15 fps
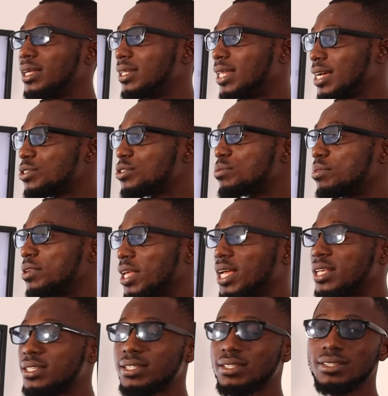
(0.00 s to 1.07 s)
that should be
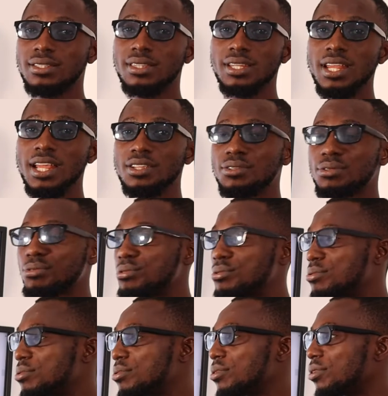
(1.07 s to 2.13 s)
yes,
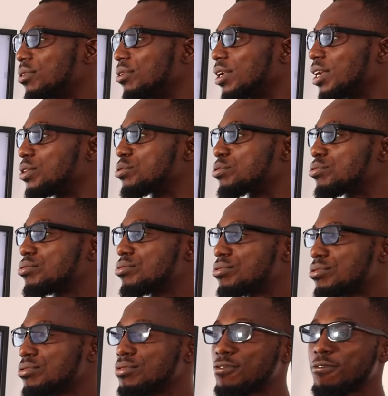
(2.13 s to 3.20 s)
3s2. Okay, 2,
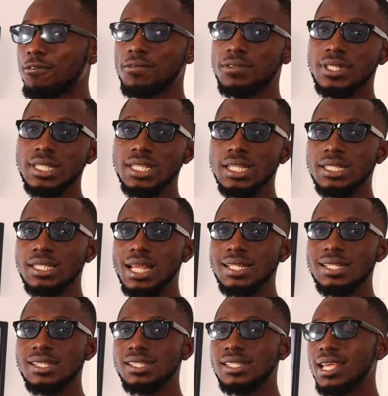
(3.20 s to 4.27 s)
2, 6,
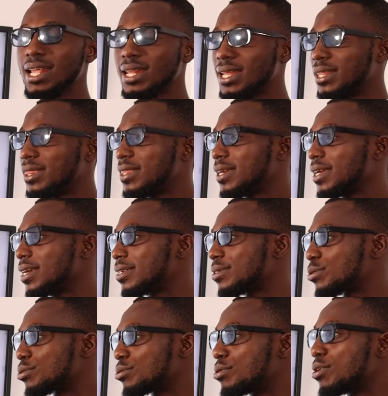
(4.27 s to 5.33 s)
that is 10, then
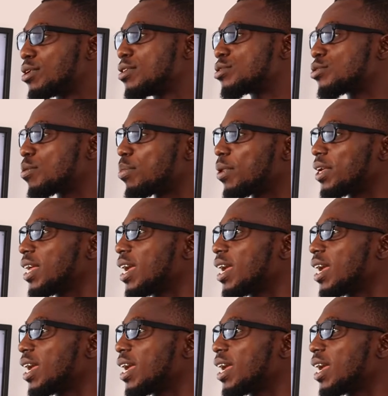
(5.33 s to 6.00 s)
3s2. So but